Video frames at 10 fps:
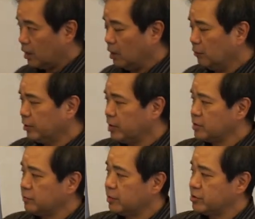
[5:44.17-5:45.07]
And what
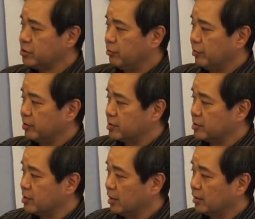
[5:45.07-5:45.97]
that's really showing
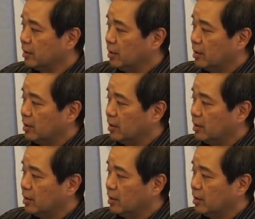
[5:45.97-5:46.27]
is that